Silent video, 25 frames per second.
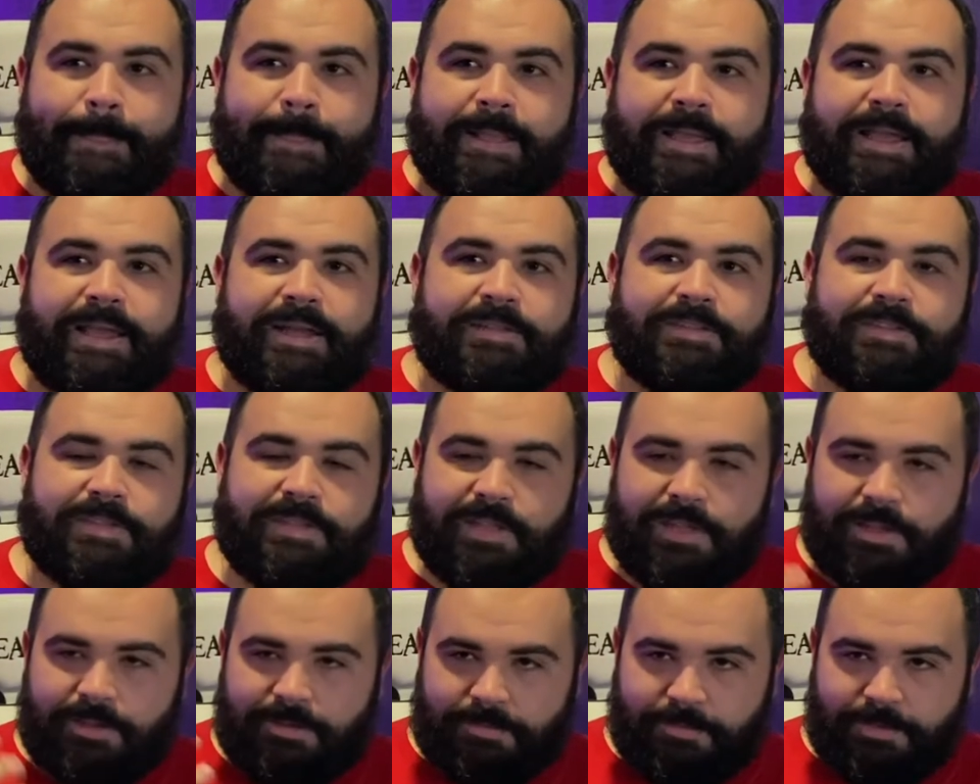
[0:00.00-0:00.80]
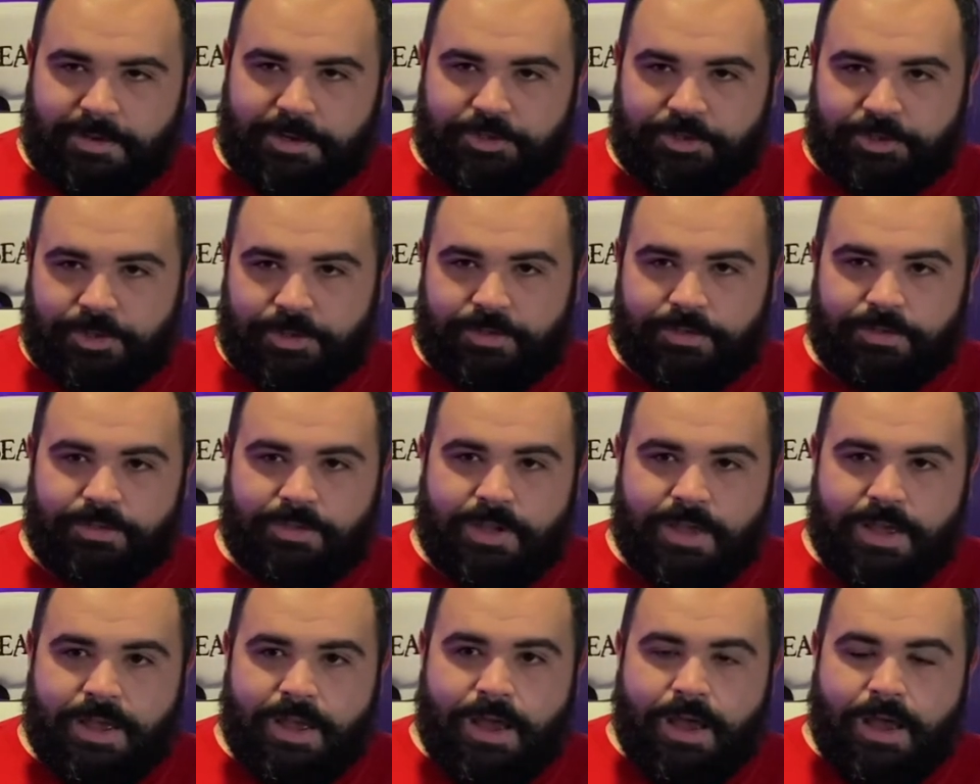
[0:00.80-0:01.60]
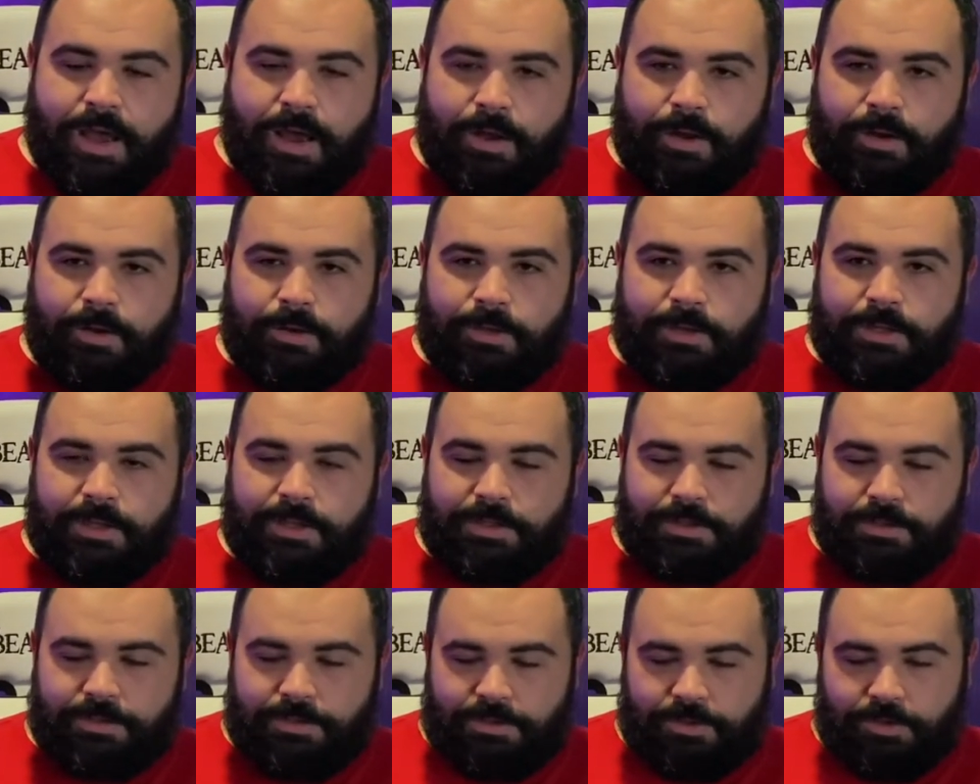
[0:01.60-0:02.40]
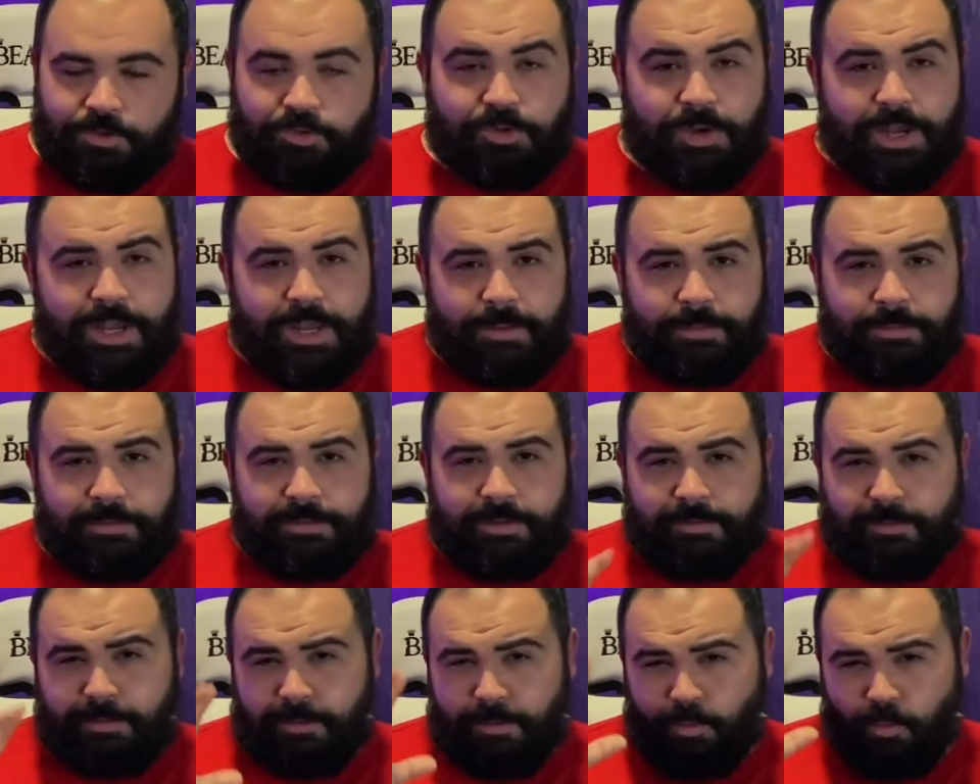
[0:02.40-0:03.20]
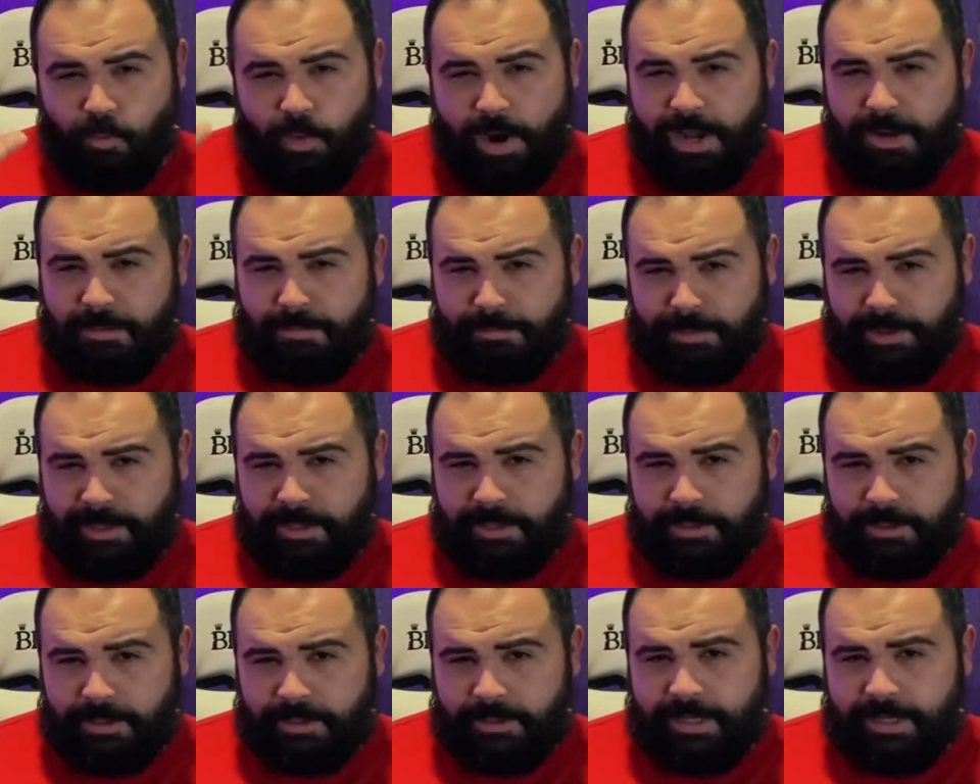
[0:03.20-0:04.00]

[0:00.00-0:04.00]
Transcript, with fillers: gets these visions or these dreams of a white pillar